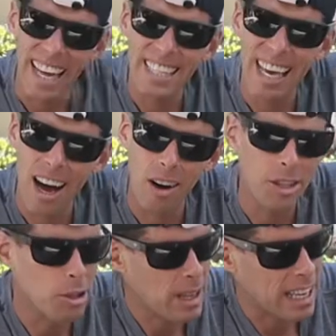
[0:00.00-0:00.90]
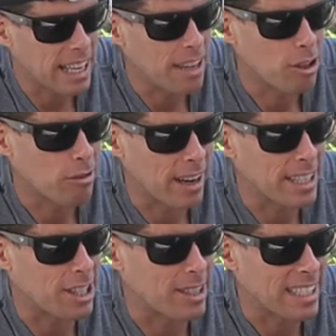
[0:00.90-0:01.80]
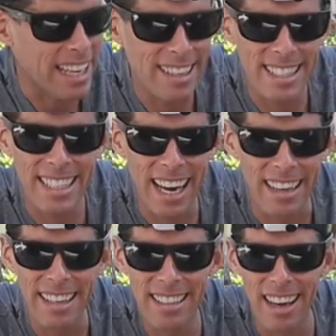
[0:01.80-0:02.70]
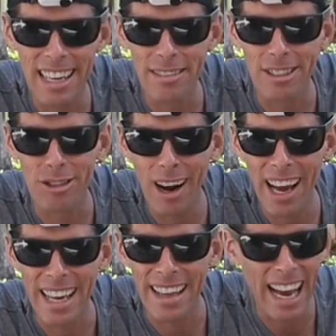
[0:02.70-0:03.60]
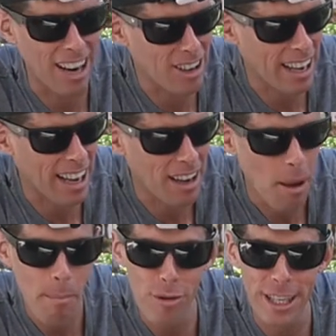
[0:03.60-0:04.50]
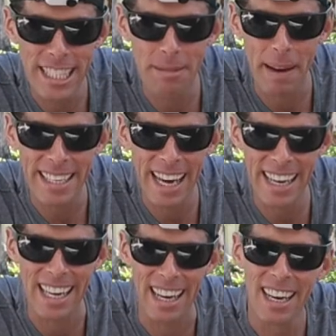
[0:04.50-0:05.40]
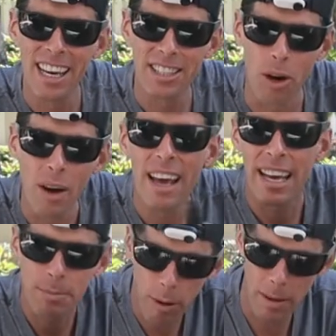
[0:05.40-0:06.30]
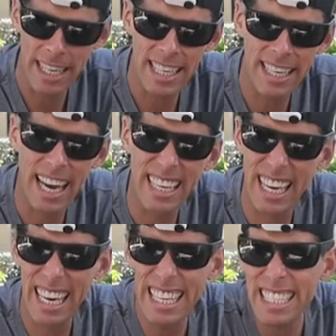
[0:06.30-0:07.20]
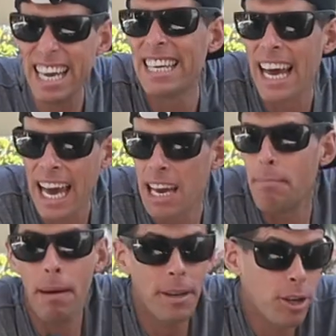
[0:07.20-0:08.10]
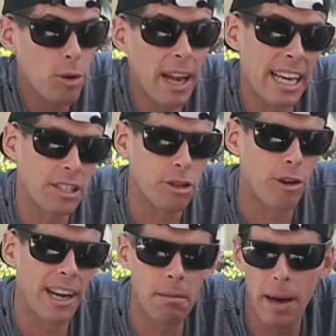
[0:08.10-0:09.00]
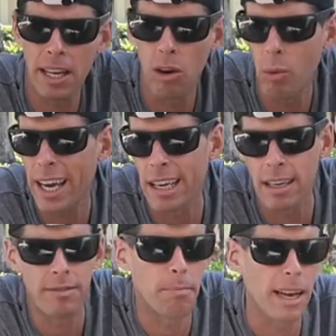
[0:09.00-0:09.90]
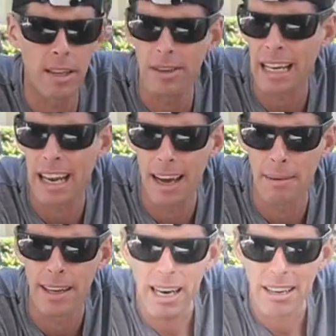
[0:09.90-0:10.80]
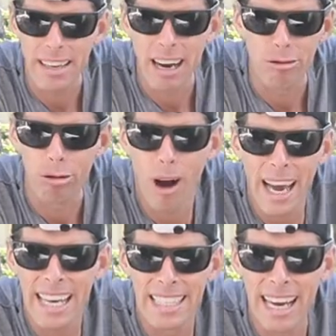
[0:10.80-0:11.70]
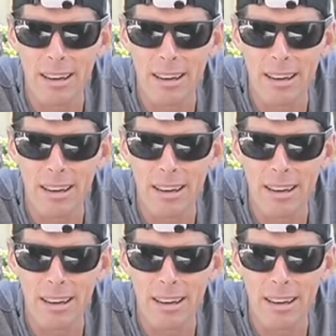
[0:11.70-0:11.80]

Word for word: That is how you clean your running shoes. And I gotta say, these aren't even dry and they are looking pretty spectacular. So it's probably gonna take at least a day, maybe two days to dry, depending on where you live, depending on the climate, depending on how dry it is